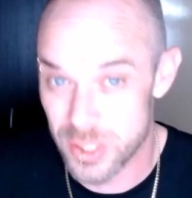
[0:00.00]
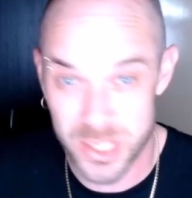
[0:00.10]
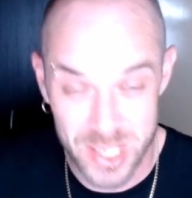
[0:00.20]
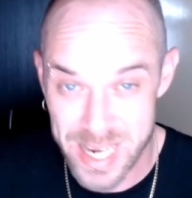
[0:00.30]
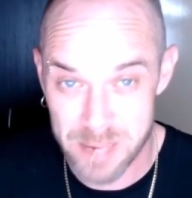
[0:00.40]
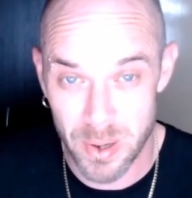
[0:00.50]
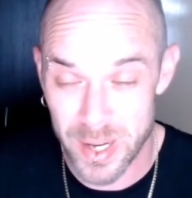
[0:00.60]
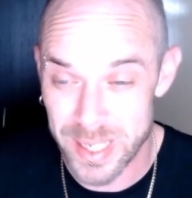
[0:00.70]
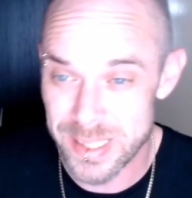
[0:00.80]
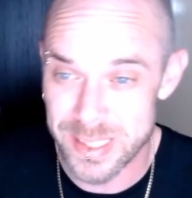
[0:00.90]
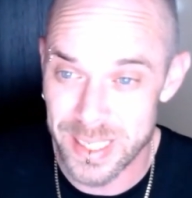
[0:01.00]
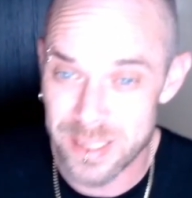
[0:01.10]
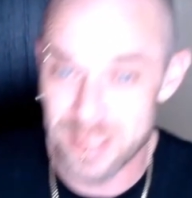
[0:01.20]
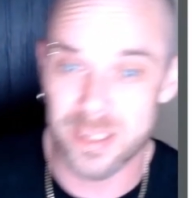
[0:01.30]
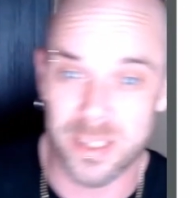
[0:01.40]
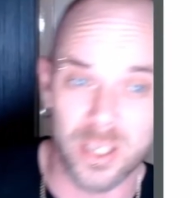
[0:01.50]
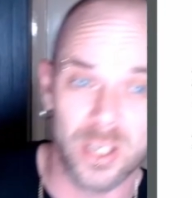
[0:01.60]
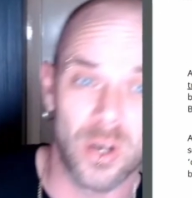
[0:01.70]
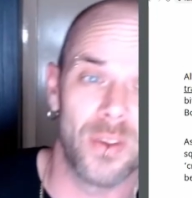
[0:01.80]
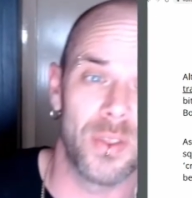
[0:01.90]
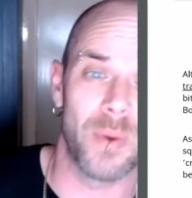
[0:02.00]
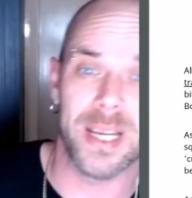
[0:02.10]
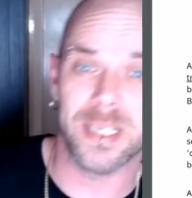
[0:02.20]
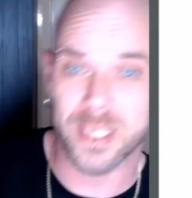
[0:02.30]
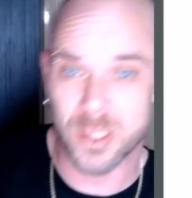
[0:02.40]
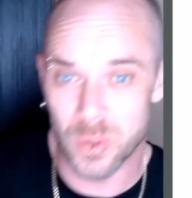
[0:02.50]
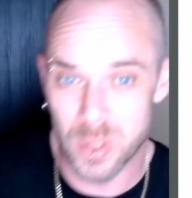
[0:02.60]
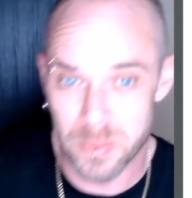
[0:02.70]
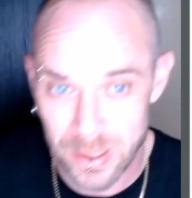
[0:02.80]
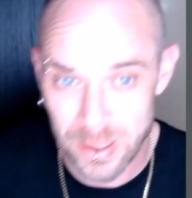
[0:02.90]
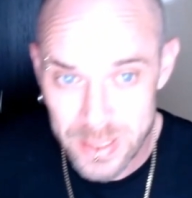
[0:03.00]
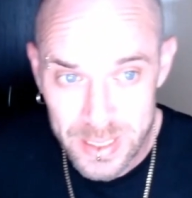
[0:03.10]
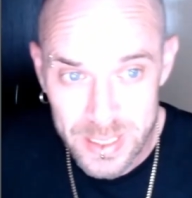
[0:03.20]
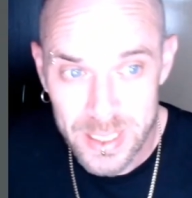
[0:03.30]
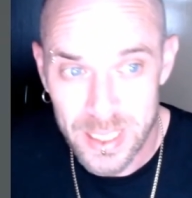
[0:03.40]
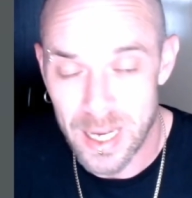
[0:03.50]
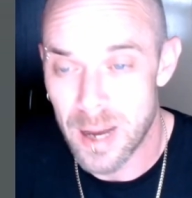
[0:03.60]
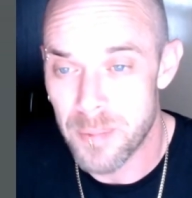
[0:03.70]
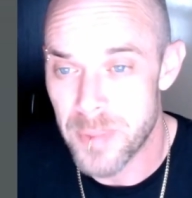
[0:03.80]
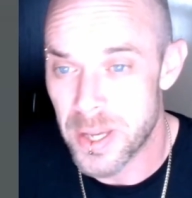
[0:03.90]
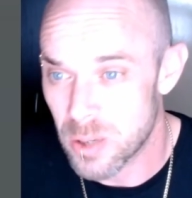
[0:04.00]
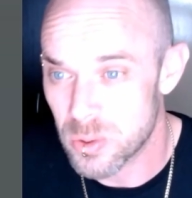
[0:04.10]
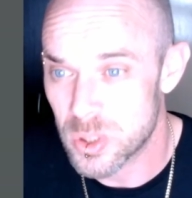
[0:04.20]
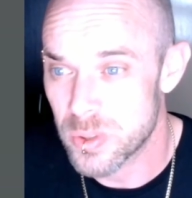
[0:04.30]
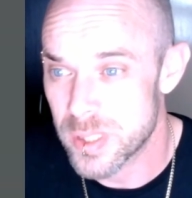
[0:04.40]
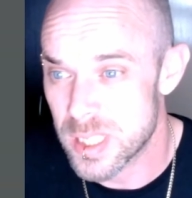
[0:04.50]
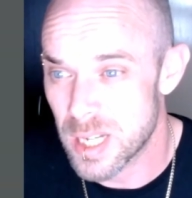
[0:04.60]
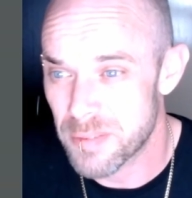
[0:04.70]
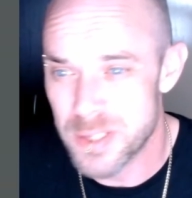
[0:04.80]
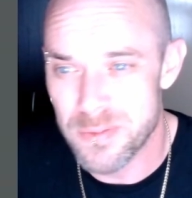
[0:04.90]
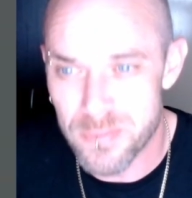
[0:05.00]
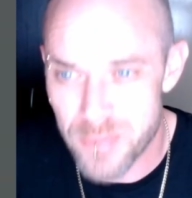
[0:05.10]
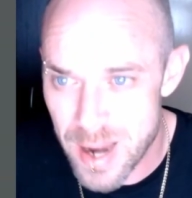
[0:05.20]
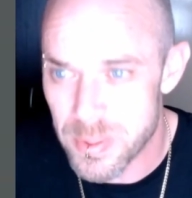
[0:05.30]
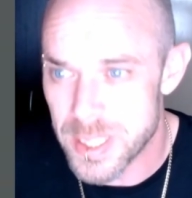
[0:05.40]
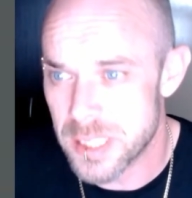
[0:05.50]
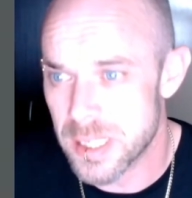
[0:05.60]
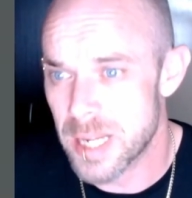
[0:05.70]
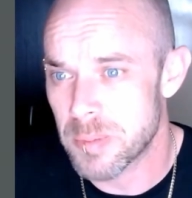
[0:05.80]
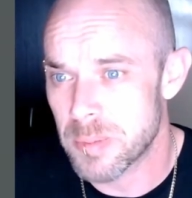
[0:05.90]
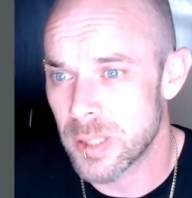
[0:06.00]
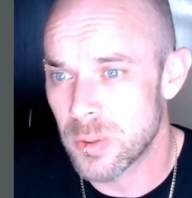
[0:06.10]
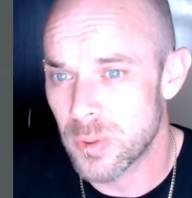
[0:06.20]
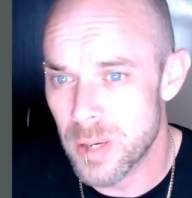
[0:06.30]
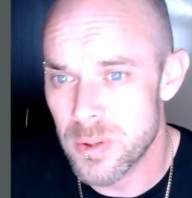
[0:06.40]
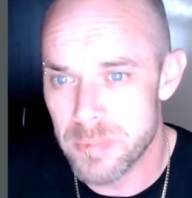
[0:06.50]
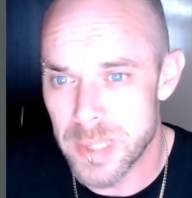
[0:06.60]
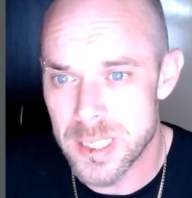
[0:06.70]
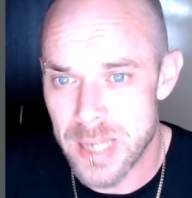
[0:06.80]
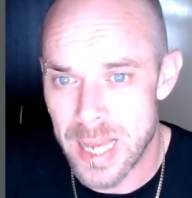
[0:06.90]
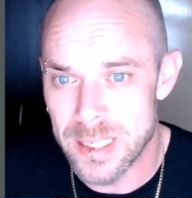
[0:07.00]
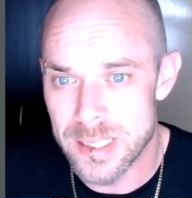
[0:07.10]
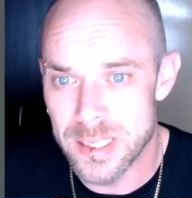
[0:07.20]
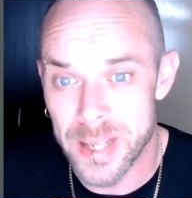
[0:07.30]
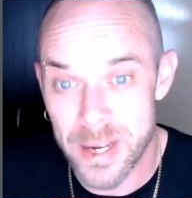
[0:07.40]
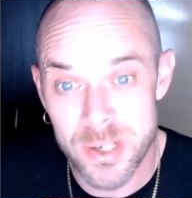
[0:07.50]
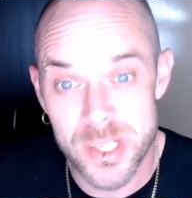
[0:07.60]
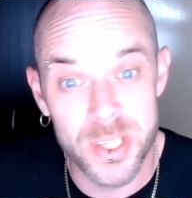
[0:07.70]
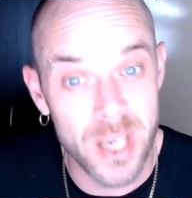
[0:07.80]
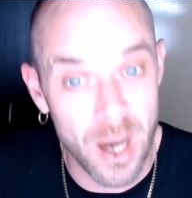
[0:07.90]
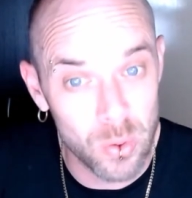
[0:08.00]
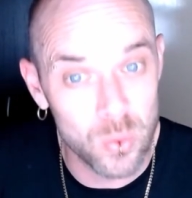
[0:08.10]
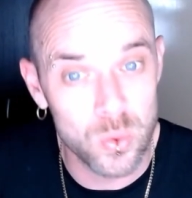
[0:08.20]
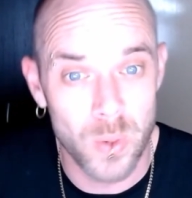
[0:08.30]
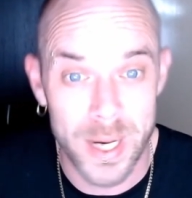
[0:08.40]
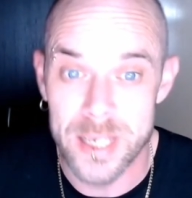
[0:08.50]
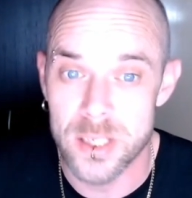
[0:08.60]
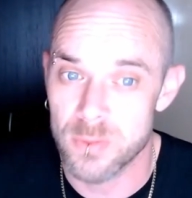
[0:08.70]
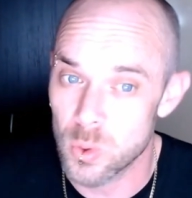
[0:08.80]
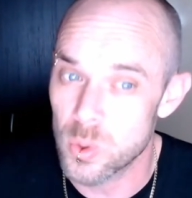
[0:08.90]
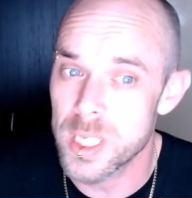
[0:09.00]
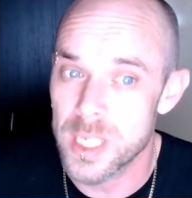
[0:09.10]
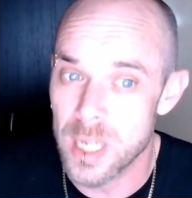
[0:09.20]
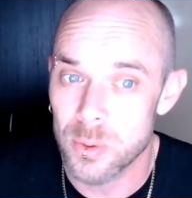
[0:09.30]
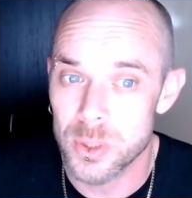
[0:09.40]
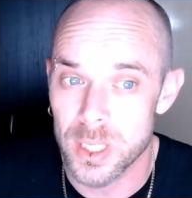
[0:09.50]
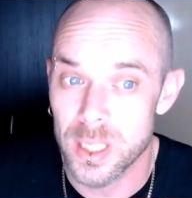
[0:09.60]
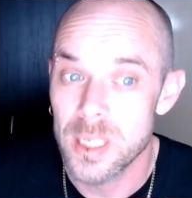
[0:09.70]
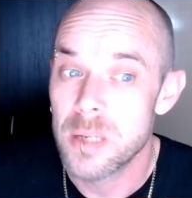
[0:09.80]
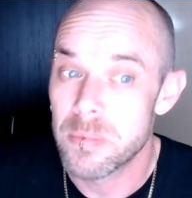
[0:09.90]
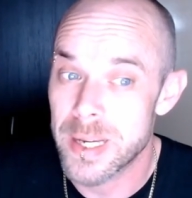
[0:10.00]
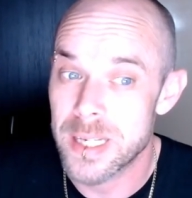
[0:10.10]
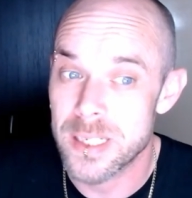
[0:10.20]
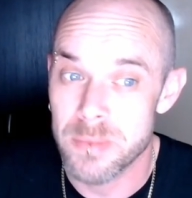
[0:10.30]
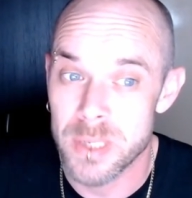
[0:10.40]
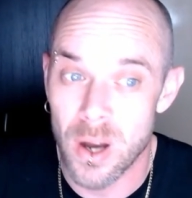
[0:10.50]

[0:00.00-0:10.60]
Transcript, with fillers: Snakebite, doesn't it? A lot of the ways they talk about their culture and stuff is very Snakebite. Although the Beast Snagga's adherence to the old ways of Orky culture makes them an